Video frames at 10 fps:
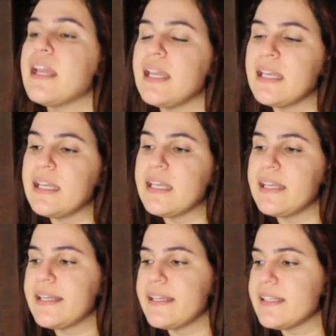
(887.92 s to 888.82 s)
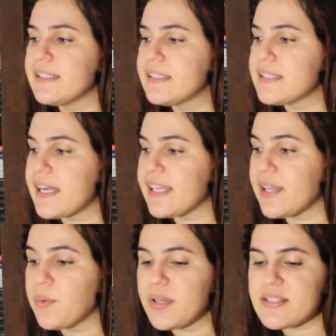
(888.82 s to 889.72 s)
And I
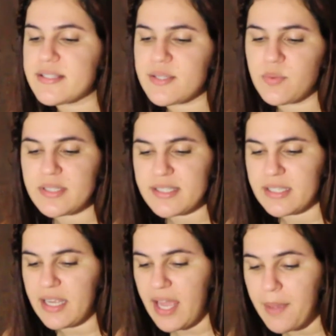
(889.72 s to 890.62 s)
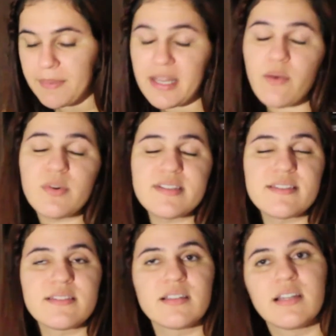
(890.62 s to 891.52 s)
can't wait to see what's gonna happen. I
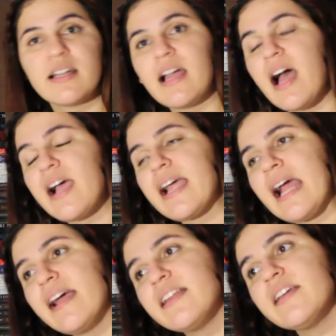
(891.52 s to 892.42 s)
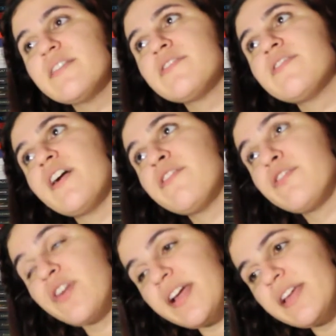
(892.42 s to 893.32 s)
was kind of
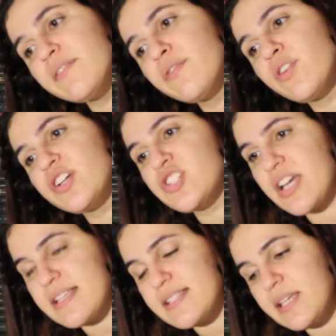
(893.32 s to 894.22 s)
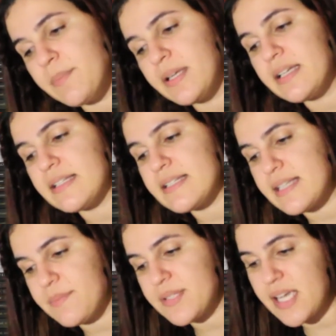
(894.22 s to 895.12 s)
afraid for Jessie, but at the
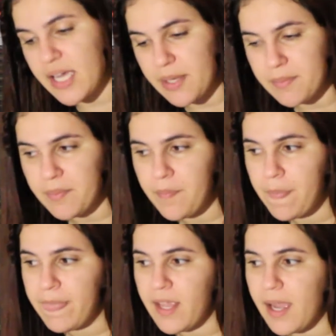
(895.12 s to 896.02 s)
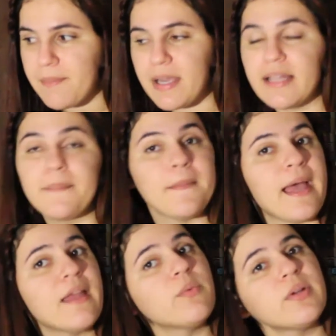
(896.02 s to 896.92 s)
same time I'm kind of
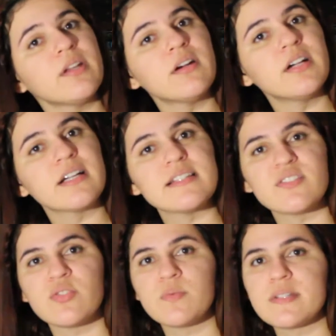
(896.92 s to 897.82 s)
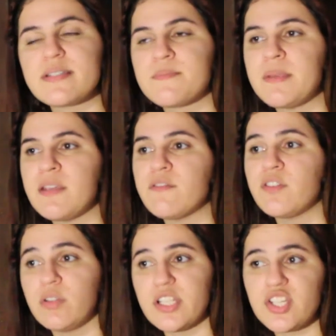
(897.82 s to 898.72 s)
mad with her because she was being
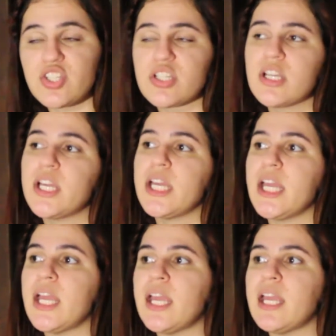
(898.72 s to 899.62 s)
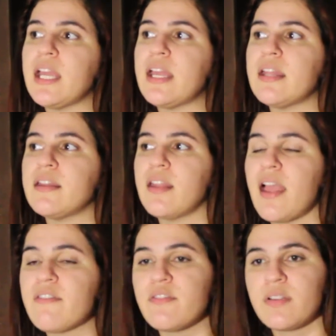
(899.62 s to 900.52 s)
foolish, and
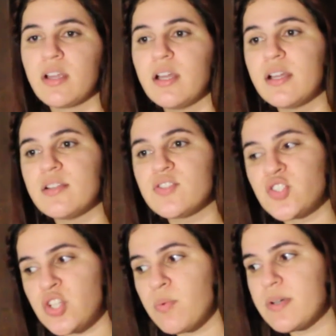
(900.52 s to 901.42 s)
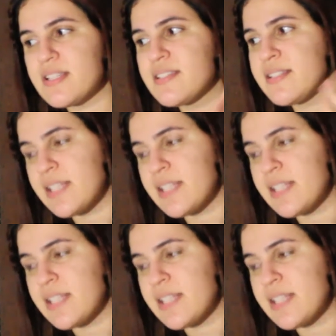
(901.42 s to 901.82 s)
she was